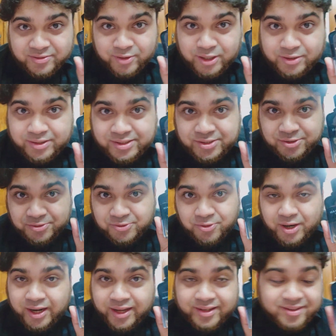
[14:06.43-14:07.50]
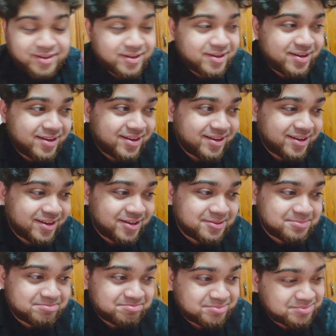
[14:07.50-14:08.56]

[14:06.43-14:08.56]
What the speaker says: fragrance to try it, uh,